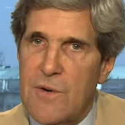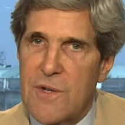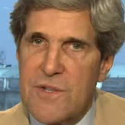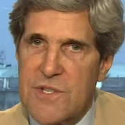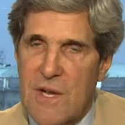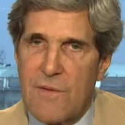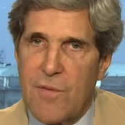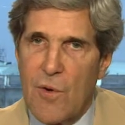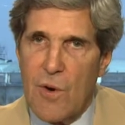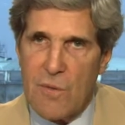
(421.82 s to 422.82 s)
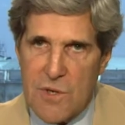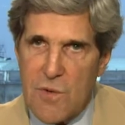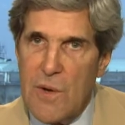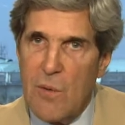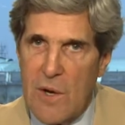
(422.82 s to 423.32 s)
on the Senate floor, which
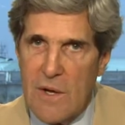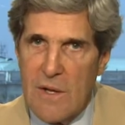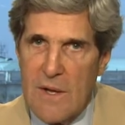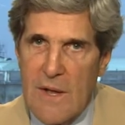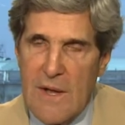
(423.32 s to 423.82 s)
we will,